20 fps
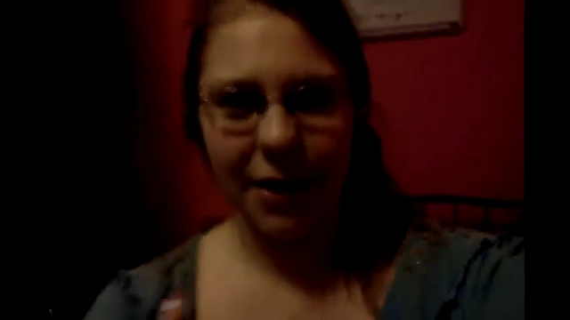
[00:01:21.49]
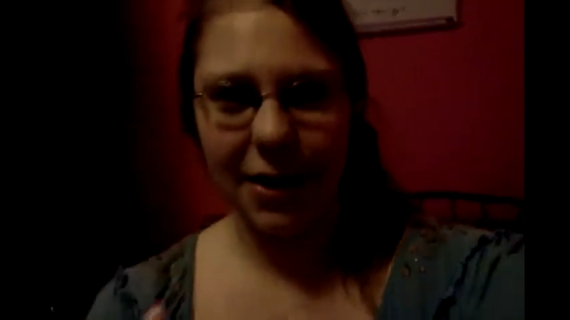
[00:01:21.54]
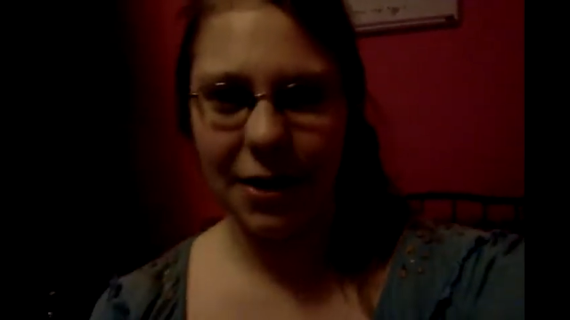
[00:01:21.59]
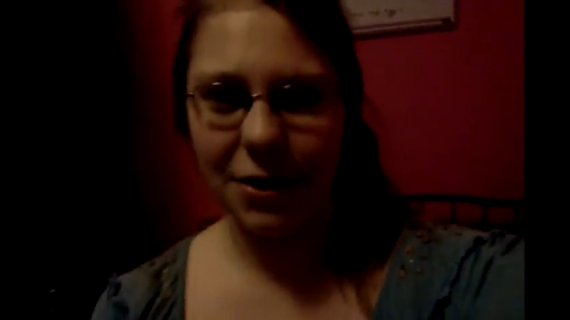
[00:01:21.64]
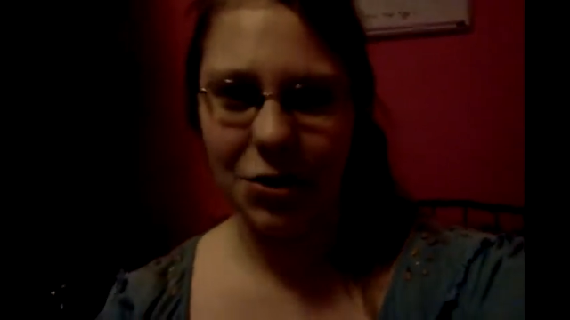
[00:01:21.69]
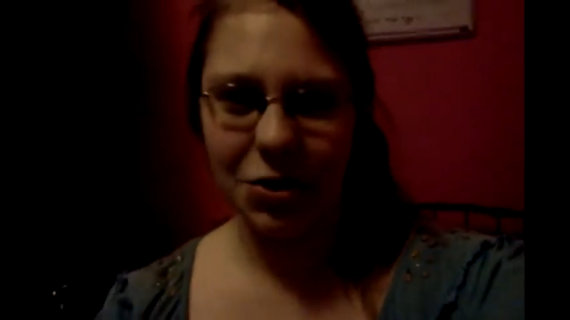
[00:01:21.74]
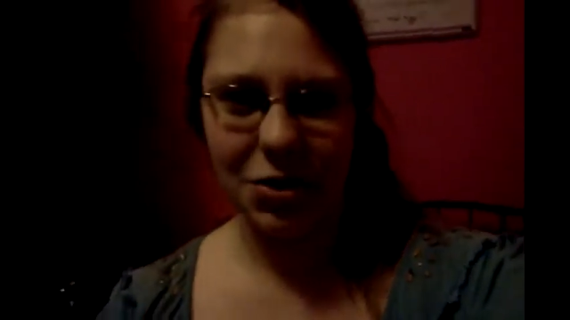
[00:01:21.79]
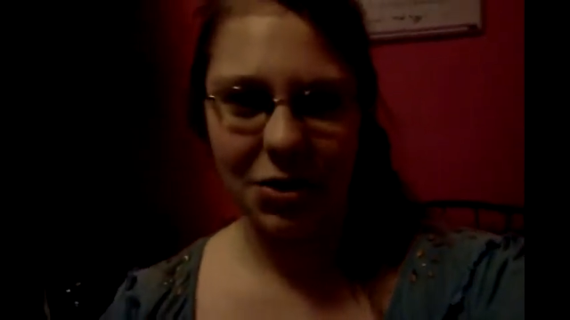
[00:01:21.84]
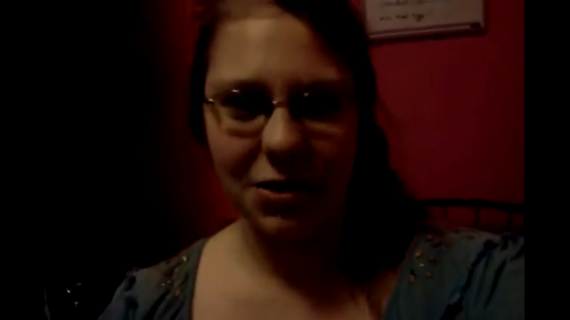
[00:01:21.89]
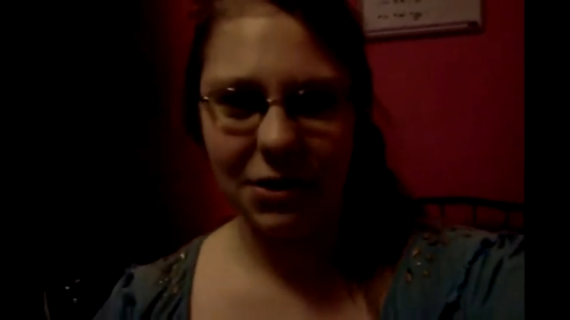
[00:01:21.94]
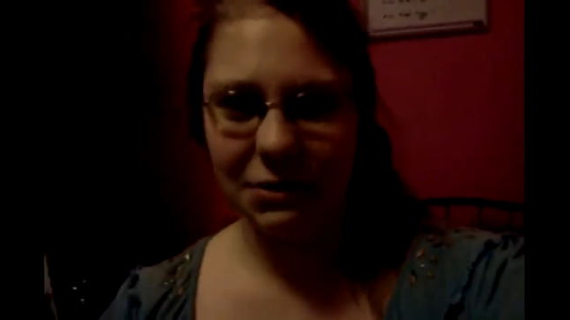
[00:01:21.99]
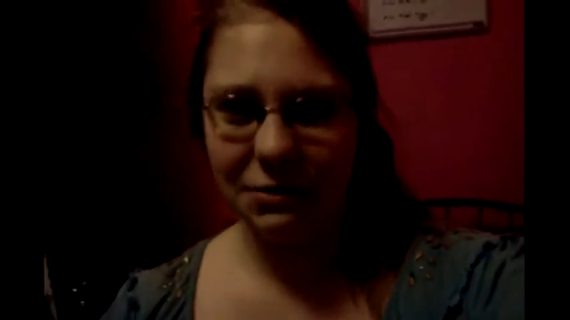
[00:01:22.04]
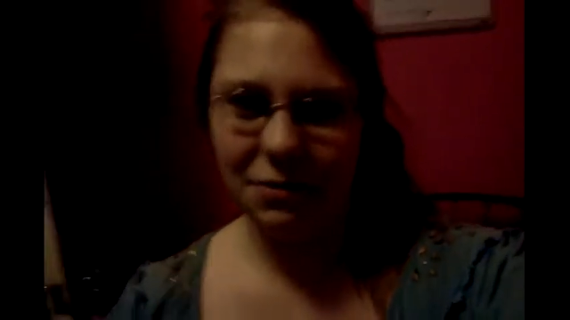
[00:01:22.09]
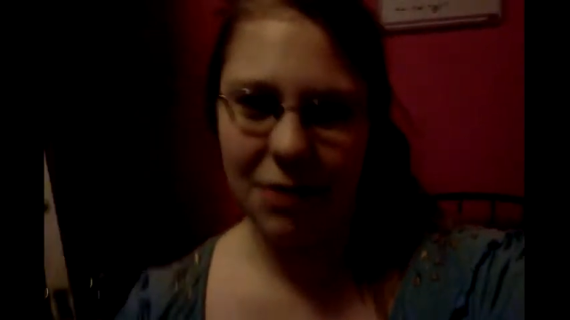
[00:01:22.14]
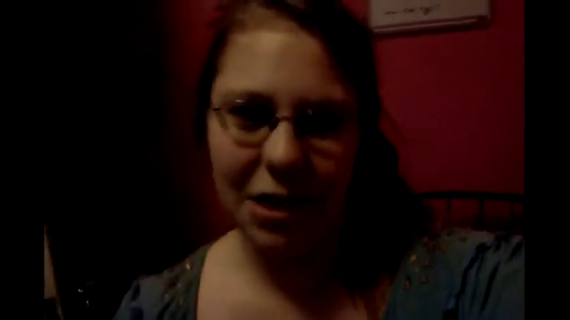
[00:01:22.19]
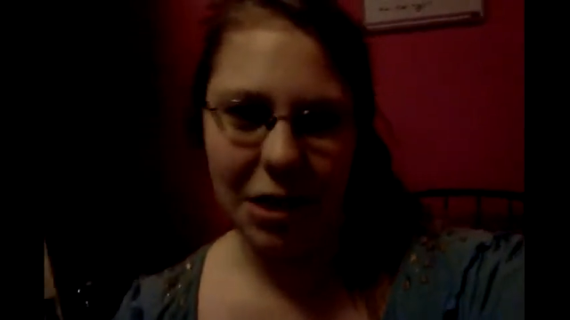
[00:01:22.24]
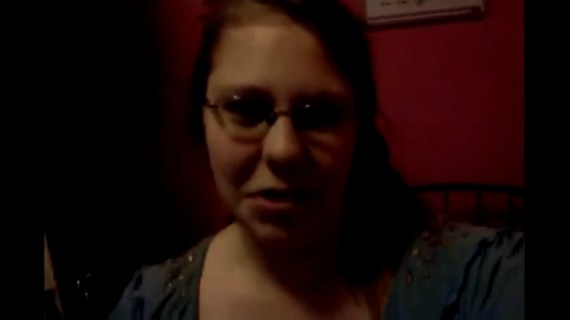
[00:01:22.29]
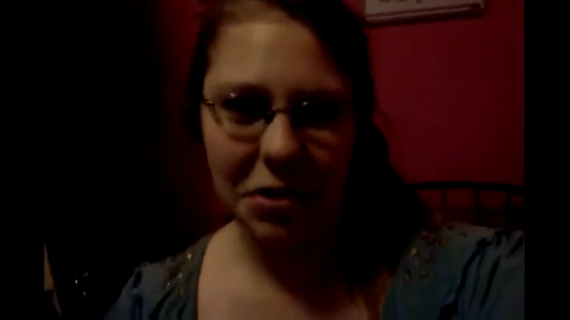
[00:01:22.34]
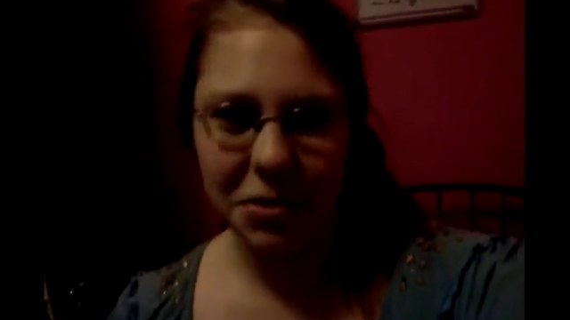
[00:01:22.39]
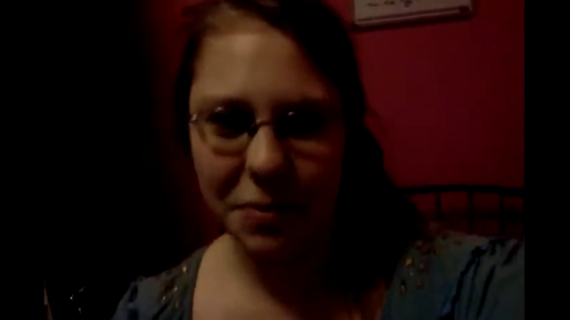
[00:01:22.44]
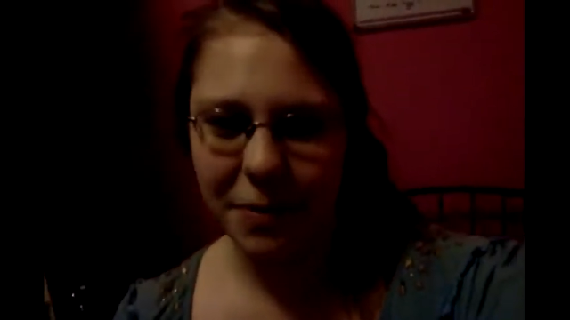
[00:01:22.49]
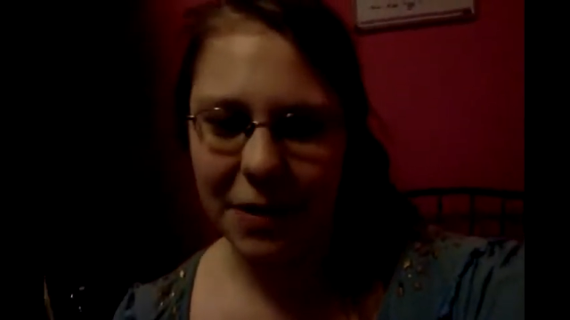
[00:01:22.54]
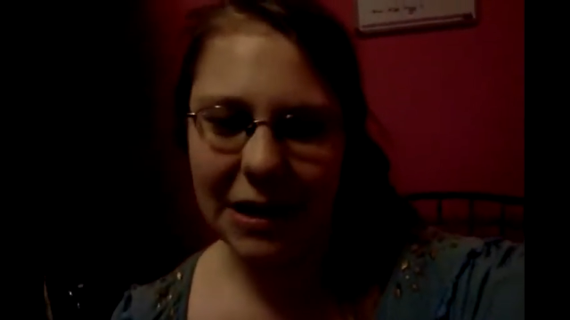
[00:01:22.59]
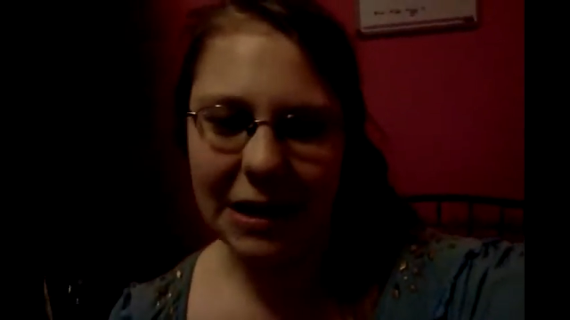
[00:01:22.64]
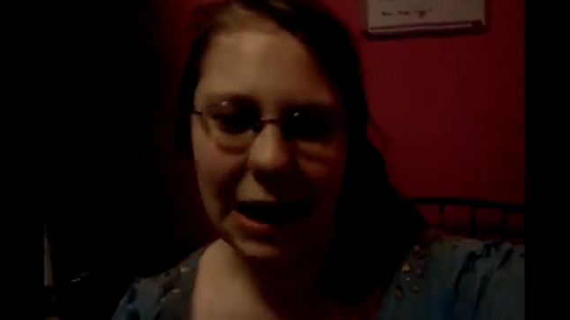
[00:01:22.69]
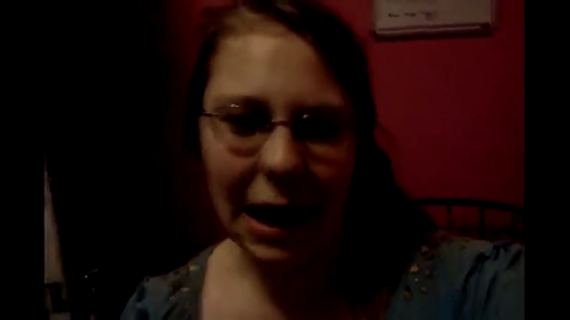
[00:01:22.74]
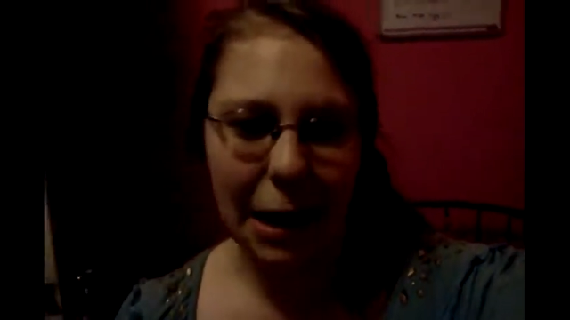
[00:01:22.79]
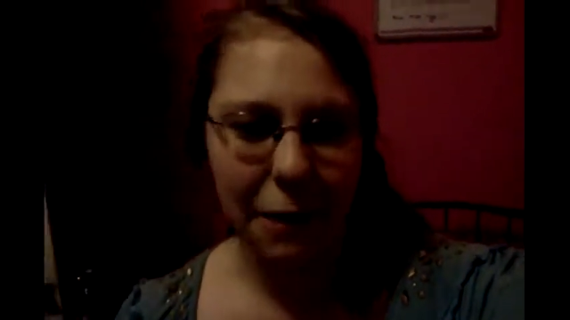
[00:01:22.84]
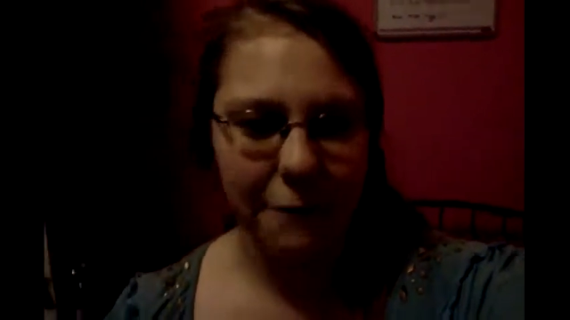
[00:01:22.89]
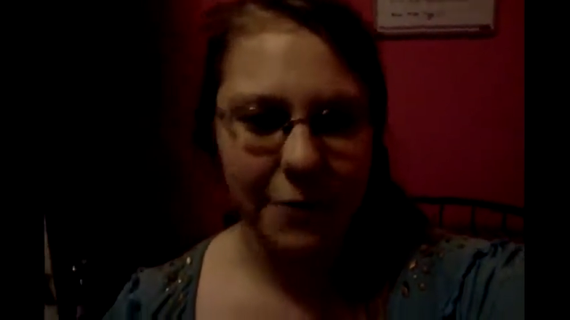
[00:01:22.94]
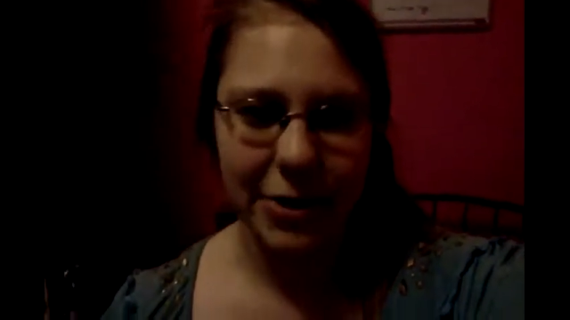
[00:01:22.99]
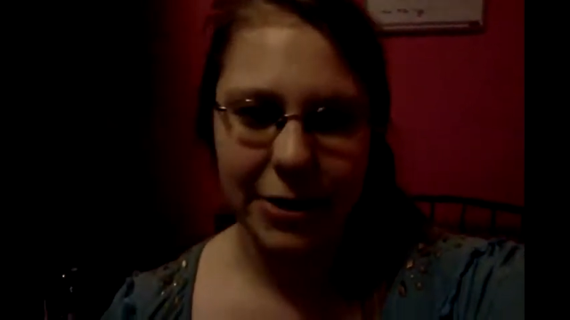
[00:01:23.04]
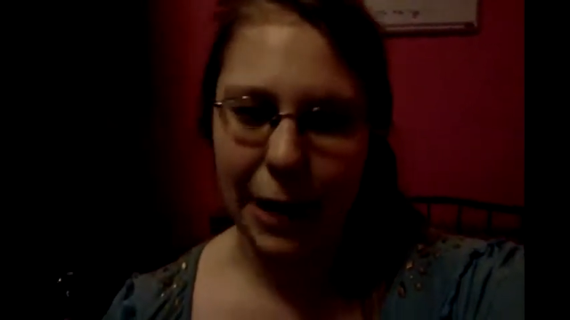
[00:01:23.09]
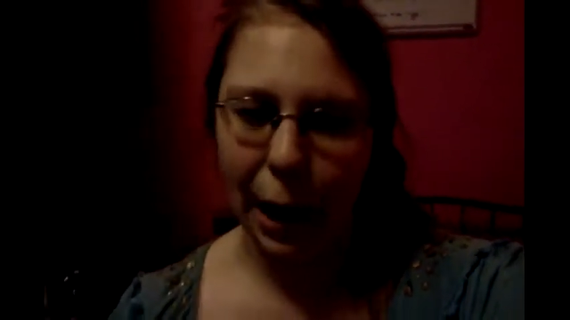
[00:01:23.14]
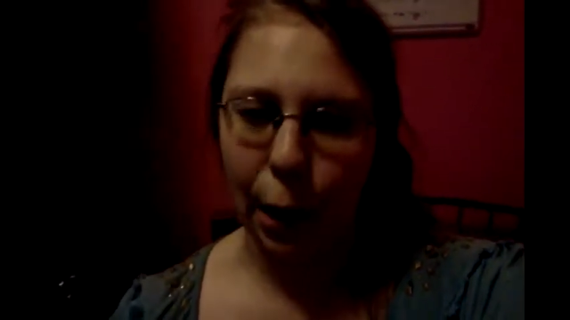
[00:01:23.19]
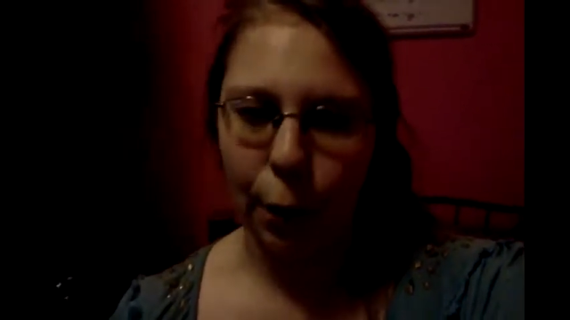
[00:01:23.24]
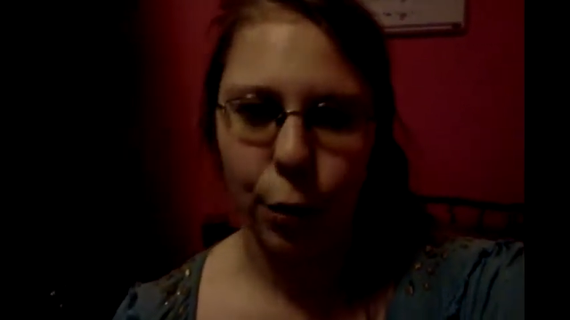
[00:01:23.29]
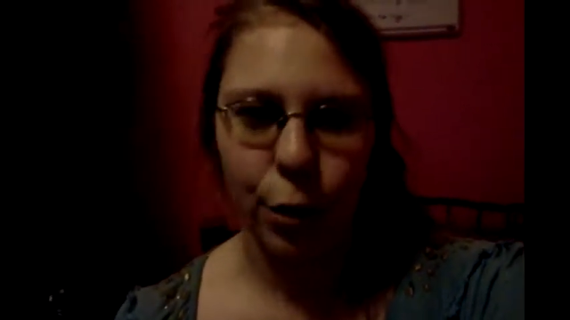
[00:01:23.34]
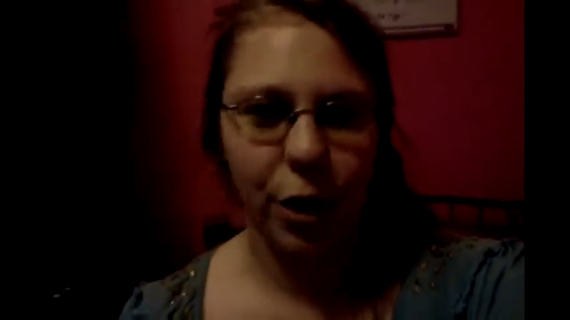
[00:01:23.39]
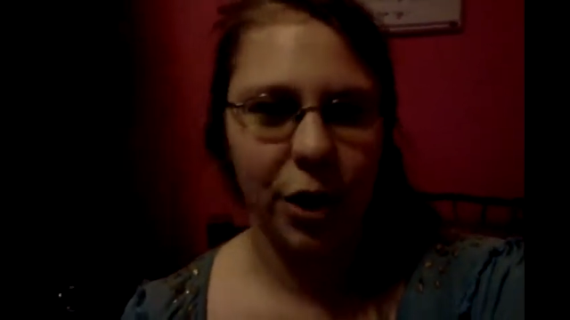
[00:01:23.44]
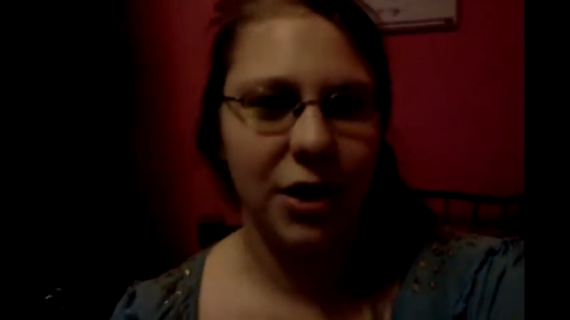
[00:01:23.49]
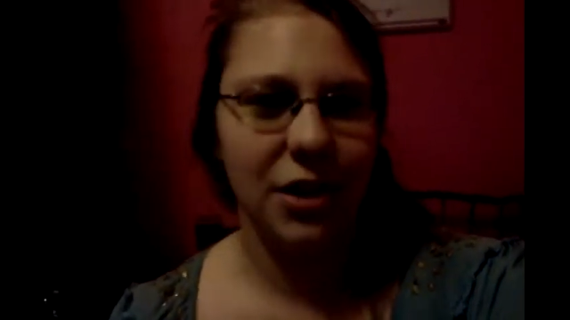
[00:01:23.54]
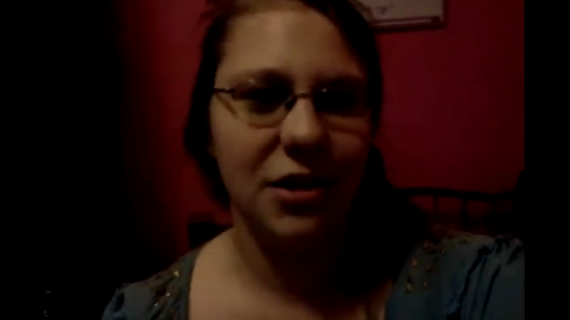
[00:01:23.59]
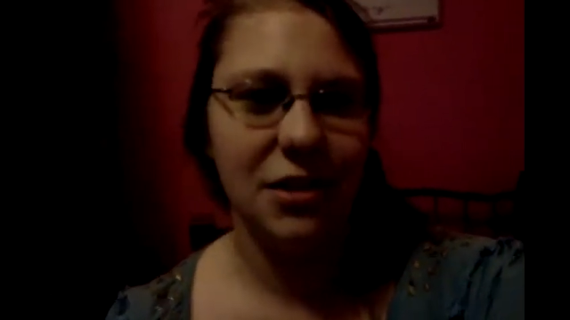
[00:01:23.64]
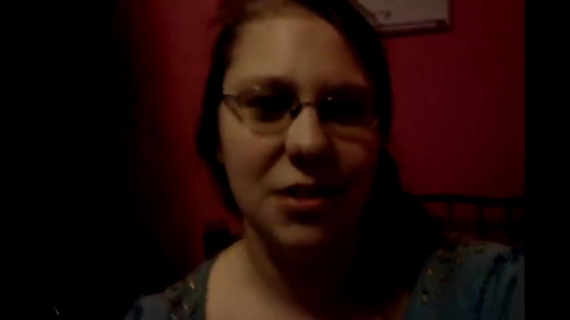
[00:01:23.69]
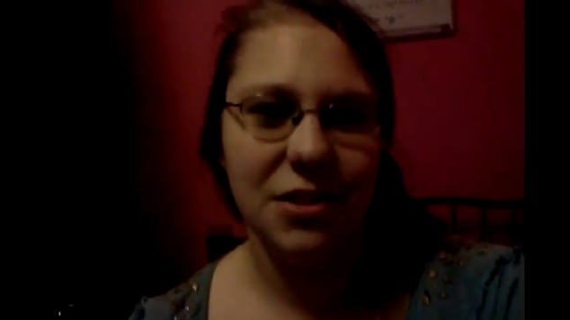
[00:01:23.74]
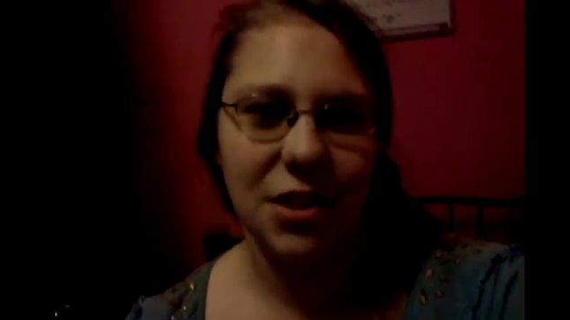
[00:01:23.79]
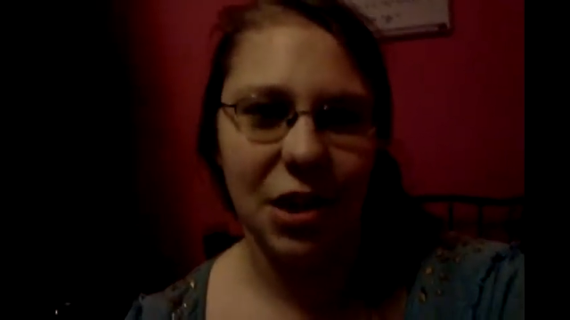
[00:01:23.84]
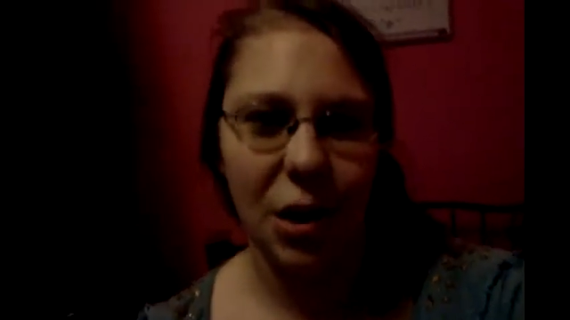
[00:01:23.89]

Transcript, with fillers: but he just he was being kind of a downer.